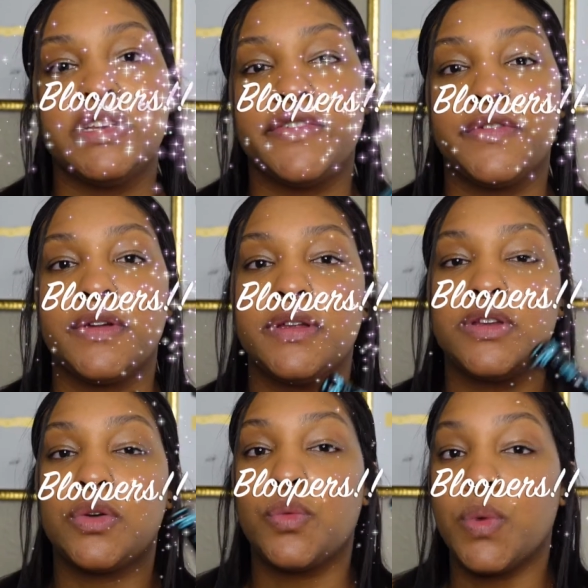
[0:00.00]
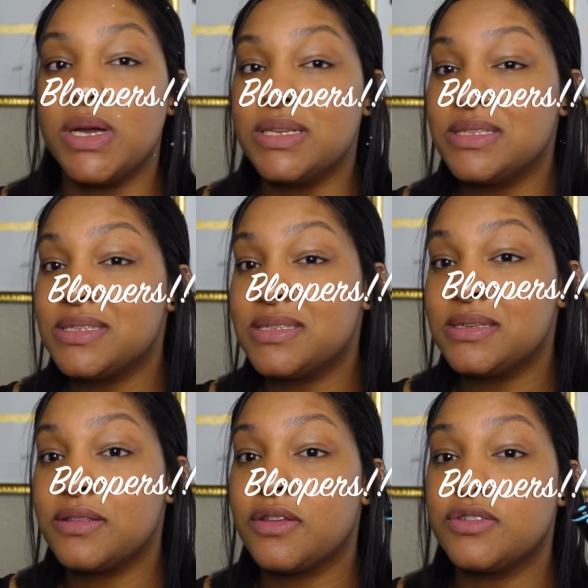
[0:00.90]
different ones.
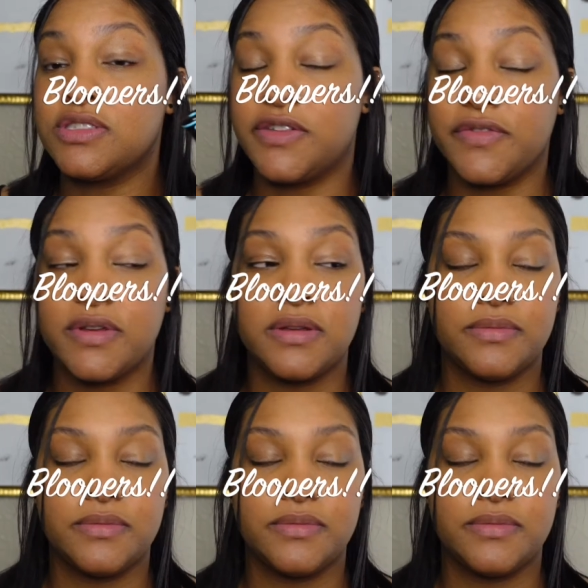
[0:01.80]
There's different,